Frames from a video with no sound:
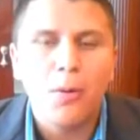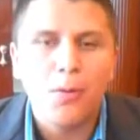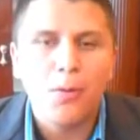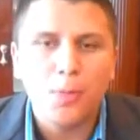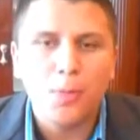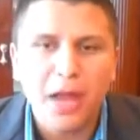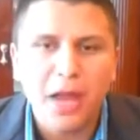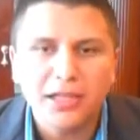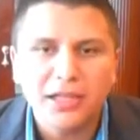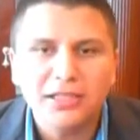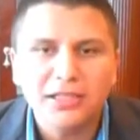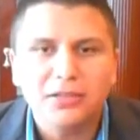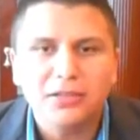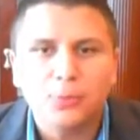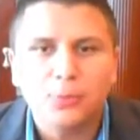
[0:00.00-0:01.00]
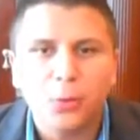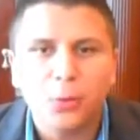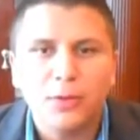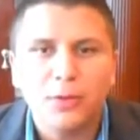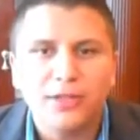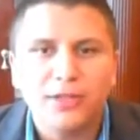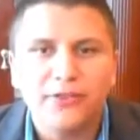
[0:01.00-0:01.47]
Planning will
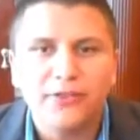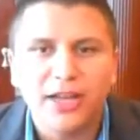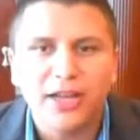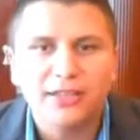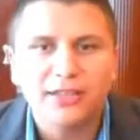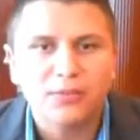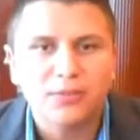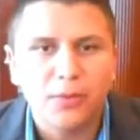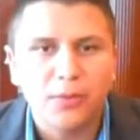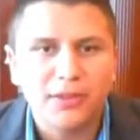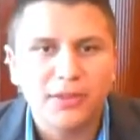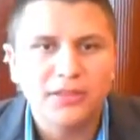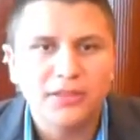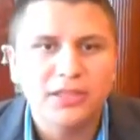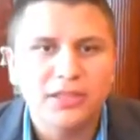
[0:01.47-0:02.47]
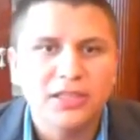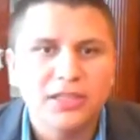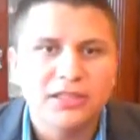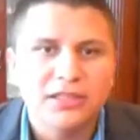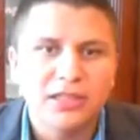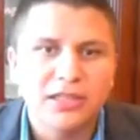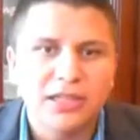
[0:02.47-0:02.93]
be defined as the process
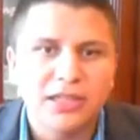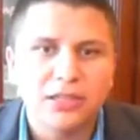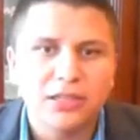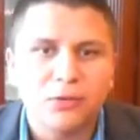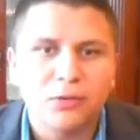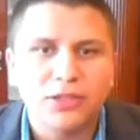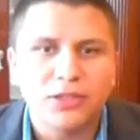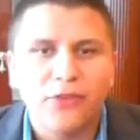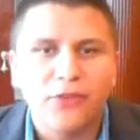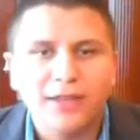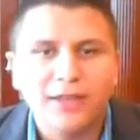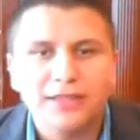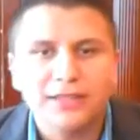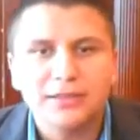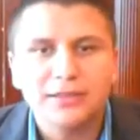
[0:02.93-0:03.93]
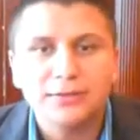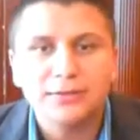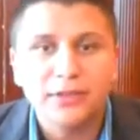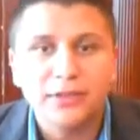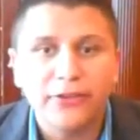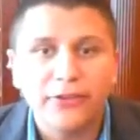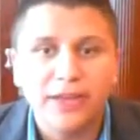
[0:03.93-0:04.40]
that quantifies
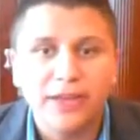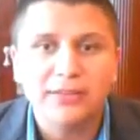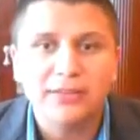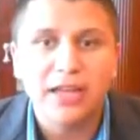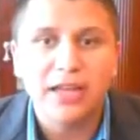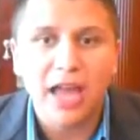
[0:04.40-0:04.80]
and defines the